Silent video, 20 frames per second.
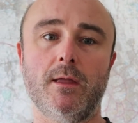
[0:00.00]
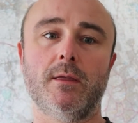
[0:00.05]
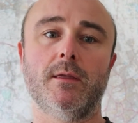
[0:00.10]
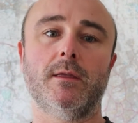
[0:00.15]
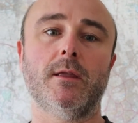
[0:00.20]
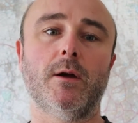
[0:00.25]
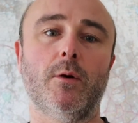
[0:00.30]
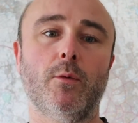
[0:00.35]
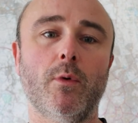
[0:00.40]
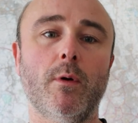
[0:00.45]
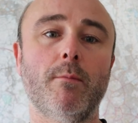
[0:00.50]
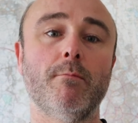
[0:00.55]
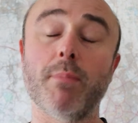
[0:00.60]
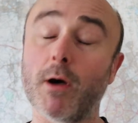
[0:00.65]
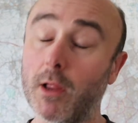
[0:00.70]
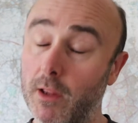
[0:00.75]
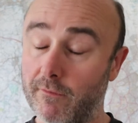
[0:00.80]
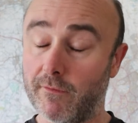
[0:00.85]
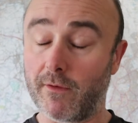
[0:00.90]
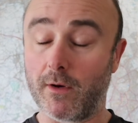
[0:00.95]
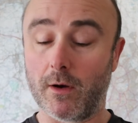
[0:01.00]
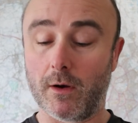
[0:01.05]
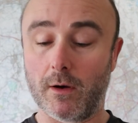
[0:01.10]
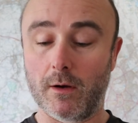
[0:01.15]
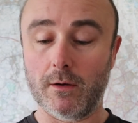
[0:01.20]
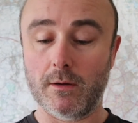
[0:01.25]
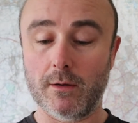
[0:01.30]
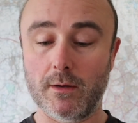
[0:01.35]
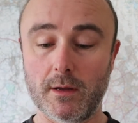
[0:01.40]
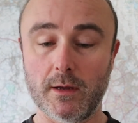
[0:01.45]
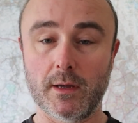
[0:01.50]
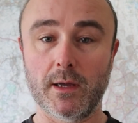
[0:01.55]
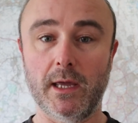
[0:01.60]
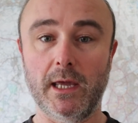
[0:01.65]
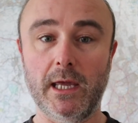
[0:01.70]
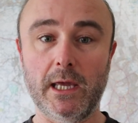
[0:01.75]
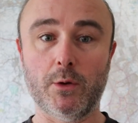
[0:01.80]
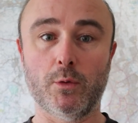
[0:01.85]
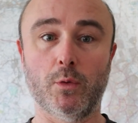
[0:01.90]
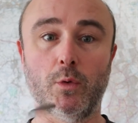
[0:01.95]
Now, one Bolivar
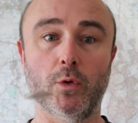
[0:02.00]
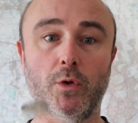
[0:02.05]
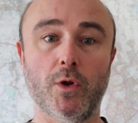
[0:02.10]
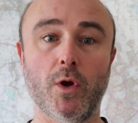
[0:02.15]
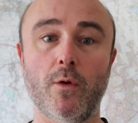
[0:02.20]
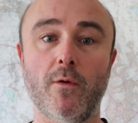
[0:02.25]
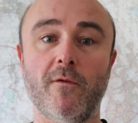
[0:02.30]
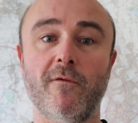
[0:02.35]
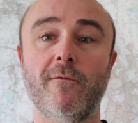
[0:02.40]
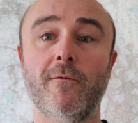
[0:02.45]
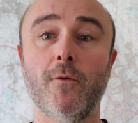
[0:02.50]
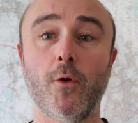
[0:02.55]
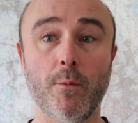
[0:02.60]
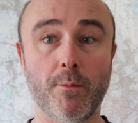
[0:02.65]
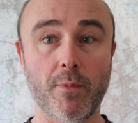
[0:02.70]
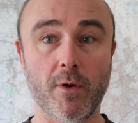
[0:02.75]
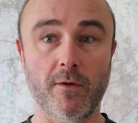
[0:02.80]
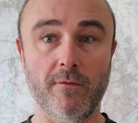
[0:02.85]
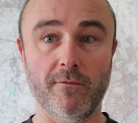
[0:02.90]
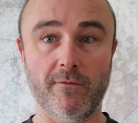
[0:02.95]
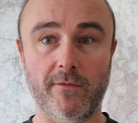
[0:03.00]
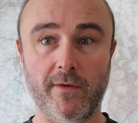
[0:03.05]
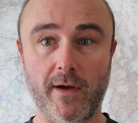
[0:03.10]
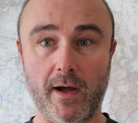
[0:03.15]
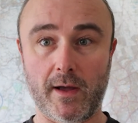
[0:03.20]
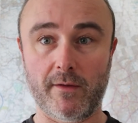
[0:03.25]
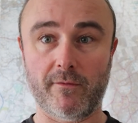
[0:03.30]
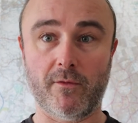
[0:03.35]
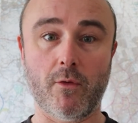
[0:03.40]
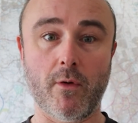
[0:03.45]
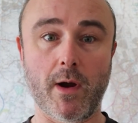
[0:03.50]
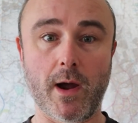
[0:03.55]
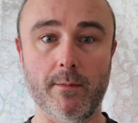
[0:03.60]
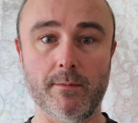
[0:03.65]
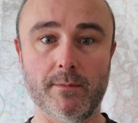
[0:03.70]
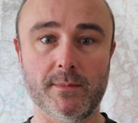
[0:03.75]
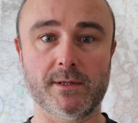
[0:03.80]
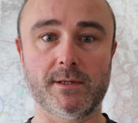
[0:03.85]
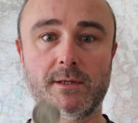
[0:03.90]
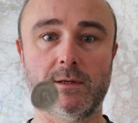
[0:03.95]
equaled 4.5
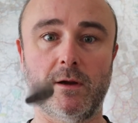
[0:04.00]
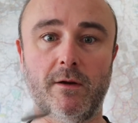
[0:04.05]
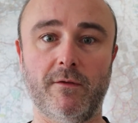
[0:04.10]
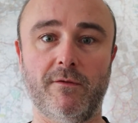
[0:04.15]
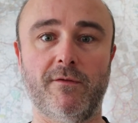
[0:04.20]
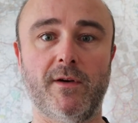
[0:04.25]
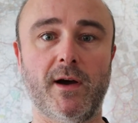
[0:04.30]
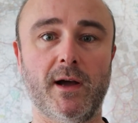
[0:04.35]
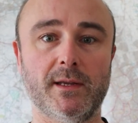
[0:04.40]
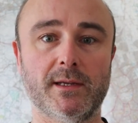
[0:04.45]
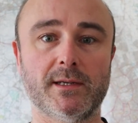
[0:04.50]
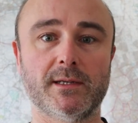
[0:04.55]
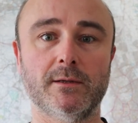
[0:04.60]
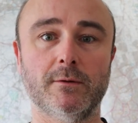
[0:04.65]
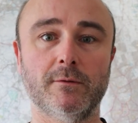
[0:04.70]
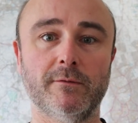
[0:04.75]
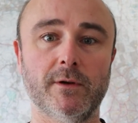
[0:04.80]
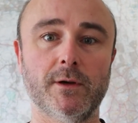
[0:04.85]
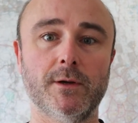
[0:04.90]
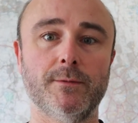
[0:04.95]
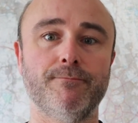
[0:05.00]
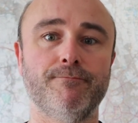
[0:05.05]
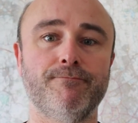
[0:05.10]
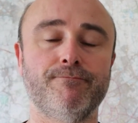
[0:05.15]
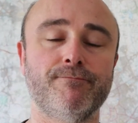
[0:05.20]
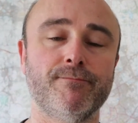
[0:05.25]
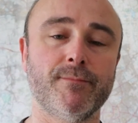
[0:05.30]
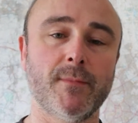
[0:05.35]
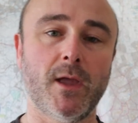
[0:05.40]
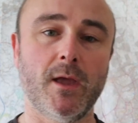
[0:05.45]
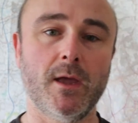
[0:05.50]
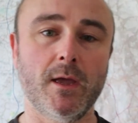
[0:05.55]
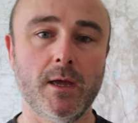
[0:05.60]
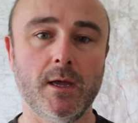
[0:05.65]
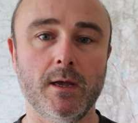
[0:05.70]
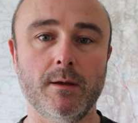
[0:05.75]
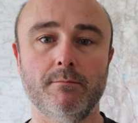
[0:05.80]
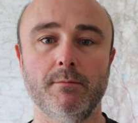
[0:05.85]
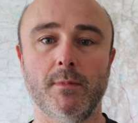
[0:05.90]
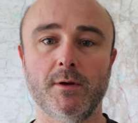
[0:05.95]
grams of fine silver.
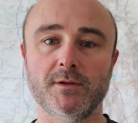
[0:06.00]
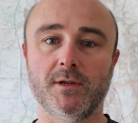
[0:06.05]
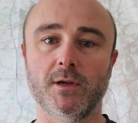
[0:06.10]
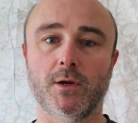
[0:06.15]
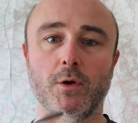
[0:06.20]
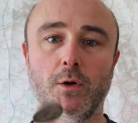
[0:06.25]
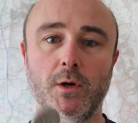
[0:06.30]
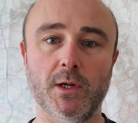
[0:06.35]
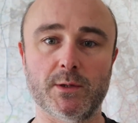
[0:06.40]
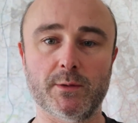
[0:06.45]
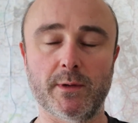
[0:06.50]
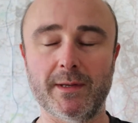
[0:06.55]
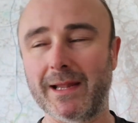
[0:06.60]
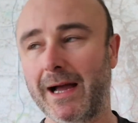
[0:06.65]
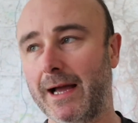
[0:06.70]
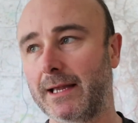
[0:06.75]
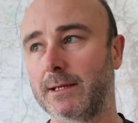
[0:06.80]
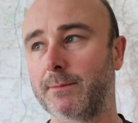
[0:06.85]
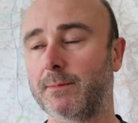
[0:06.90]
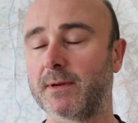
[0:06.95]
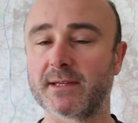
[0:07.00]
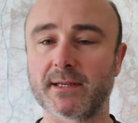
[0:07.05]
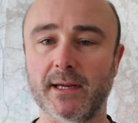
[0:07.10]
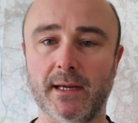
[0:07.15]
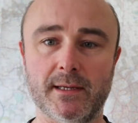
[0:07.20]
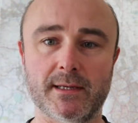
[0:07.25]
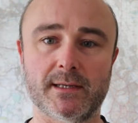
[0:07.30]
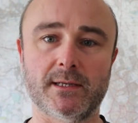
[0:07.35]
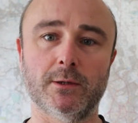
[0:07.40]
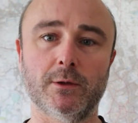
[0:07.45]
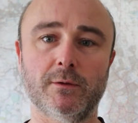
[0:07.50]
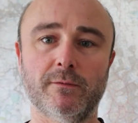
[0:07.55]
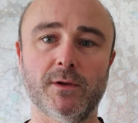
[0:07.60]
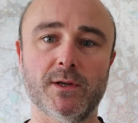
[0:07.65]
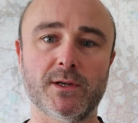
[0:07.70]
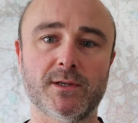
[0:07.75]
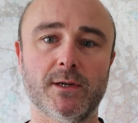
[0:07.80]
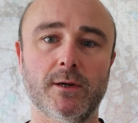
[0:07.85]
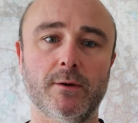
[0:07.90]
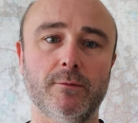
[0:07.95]
Most of the coins were 90% silver,
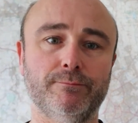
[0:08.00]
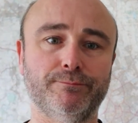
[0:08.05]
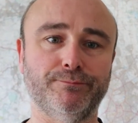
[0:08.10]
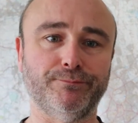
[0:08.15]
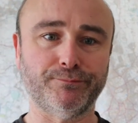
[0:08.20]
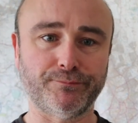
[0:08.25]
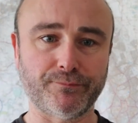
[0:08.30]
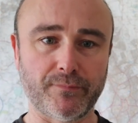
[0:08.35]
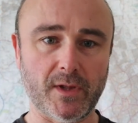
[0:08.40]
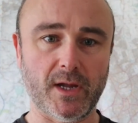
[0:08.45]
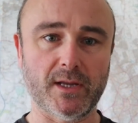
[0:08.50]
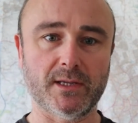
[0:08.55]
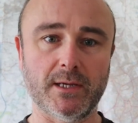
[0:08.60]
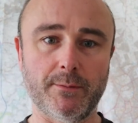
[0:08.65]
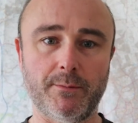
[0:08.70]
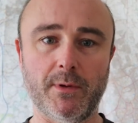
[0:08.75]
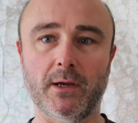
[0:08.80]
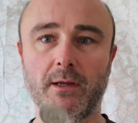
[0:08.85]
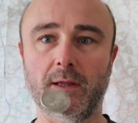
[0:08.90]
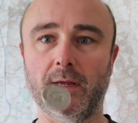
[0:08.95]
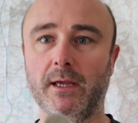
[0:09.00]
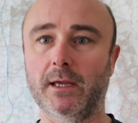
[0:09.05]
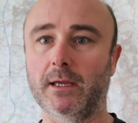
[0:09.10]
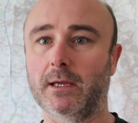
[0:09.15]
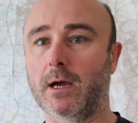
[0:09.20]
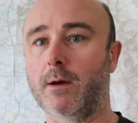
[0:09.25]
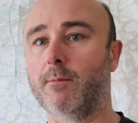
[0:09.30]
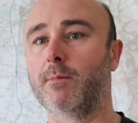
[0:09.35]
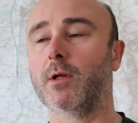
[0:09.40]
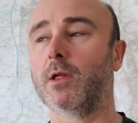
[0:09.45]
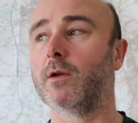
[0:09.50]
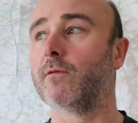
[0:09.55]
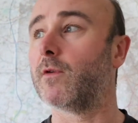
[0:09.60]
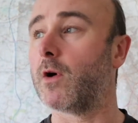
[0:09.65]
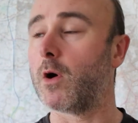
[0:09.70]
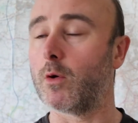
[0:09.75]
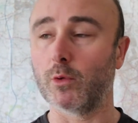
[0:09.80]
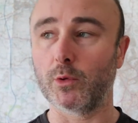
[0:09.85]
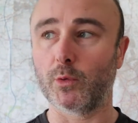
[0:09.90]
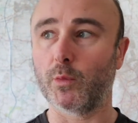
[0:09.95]
so typically a
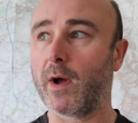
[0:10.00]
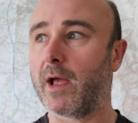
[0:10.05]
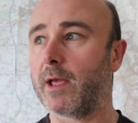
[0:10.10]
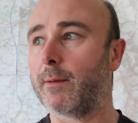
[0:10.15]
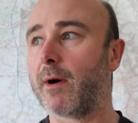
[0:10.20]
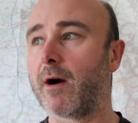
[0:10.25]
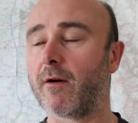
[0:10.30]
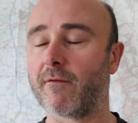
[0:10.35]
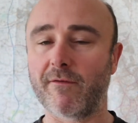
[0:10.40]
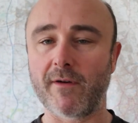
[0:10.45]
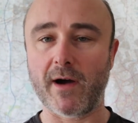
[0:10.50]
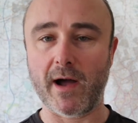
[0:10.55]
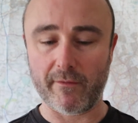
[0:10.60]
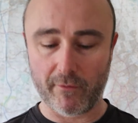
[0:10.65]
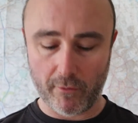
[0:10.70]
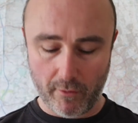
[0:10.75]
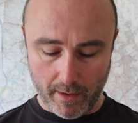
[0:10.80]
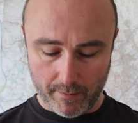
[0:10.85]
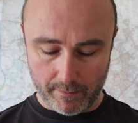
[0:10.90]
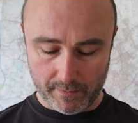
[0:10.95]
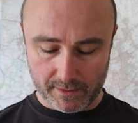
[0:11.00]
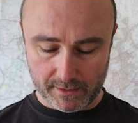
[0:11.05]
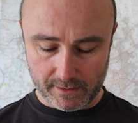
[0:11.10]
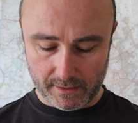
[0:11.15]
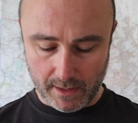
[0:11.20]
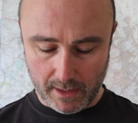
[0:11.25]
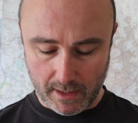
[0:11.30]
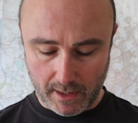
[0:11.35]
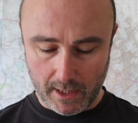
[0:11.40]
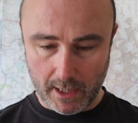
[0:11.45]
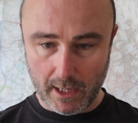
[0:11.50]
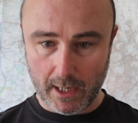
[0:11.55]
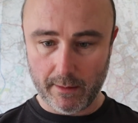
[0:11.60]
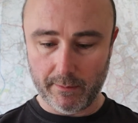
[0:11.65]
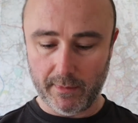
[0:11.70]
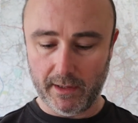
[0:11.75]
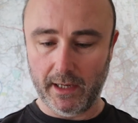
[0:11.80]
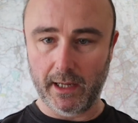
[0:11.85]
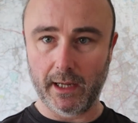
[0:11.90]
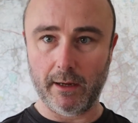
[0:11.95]
Bolivar would weigh about 5 grams. I
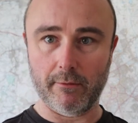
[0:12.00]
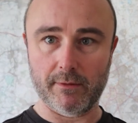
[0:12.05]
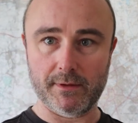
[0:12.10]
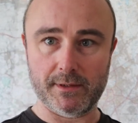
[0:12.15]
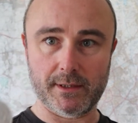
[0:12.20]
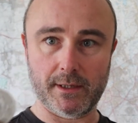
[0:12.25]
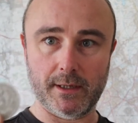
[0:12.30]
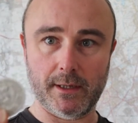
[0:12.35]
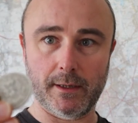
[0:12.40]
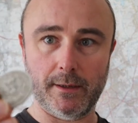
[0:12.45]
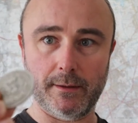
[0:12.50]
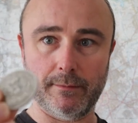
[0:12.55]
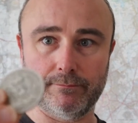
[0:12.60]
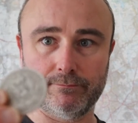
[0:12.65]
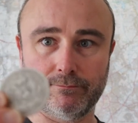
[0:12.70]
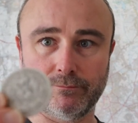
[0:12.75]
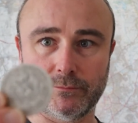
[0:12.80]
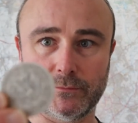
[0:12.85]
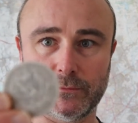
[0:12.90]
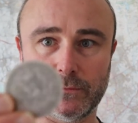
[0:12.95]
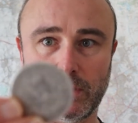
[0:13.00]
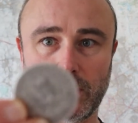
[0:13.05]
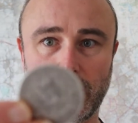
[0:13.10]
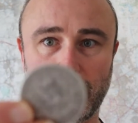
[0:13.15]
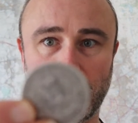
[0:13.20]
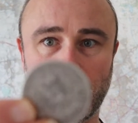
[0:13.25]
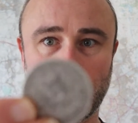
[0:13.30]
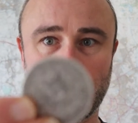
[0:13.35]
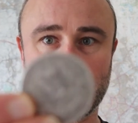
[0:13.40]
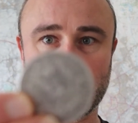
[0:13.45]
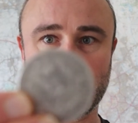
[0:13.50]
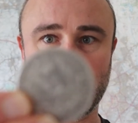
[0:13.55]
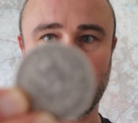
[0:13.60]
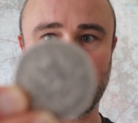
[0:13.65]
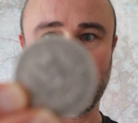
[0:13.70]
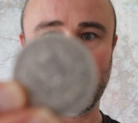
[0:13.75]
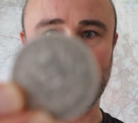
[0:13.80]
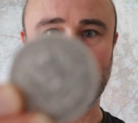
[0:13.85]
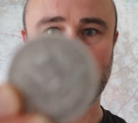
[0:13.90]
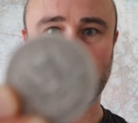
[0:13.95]
mean, here is a, don't know if you can see
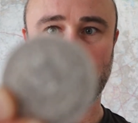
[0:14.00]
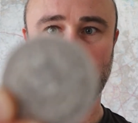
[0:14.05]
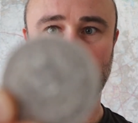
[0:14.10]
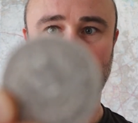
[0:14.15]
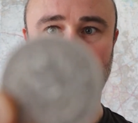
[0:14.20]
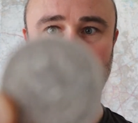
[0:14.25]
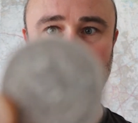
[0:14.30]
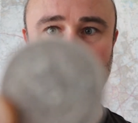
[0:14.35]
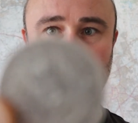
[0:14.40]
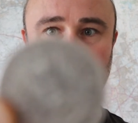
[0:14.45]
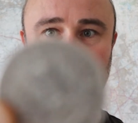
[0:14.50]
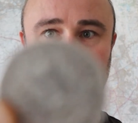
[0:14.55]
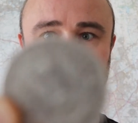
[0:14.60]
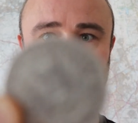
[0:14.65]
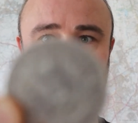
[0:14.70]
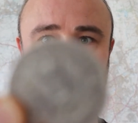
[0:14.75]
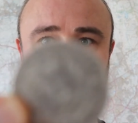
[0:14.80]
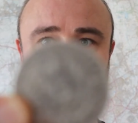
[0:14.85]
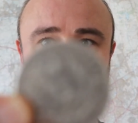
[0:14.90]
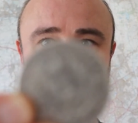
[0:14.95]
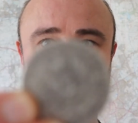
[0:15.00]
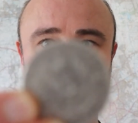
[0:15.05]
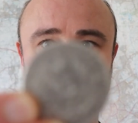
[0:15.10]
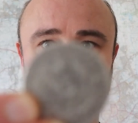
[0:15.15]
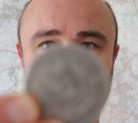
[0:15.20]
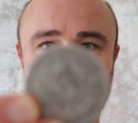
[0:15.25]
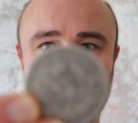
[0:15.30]
that, if it will focus, no?